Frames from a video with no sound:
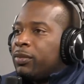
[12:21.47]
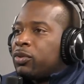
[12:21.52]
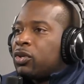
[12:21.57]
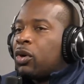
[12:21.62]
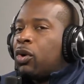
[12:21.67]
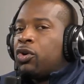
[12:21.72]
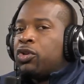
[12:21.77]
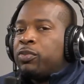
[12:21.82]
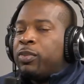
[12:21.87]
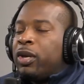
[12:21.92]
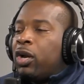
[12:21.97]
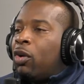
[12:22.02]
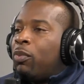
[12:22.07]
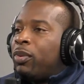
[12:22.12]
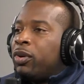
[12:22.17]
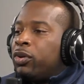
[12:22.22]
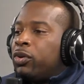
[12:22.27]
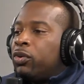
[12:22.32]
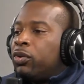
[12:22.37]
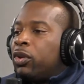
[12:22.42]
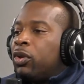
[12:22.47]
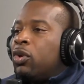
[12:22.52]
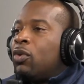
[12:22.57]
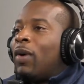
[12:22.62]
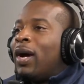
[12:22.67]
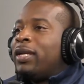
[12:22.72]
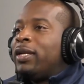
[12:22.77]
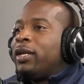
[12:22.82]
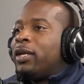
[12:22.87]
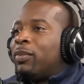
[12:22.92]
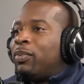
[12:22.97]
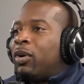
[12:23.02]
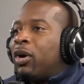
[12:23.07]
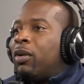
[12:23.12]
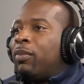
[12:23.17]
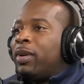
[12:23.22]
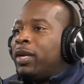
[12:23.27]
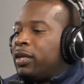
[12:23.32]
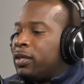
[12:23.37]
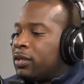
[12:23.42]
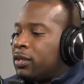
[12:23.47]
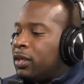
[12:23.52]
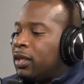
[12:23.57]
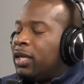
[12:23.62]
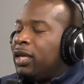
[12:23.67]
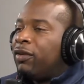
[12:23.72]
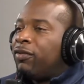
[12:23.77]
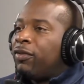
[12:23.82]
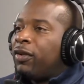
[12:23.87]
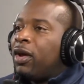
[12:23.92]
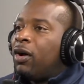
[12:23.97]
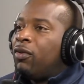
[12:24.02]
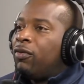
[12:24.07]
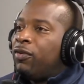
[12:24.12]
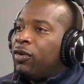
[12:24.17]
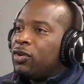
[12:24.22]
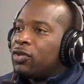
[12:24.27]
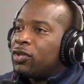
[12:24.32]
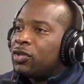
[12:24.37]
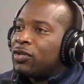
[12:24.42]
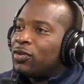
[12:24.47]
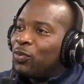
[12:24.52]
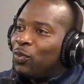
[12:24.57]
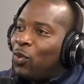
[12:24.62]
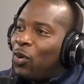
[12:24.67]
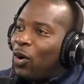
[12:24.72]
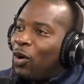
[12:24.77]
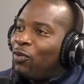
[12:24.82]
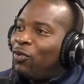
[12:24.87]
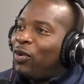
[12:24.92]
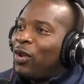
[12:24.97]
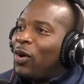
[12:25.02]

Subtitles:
Seems to always be open, dude. The new idea department is lead flow versus workflow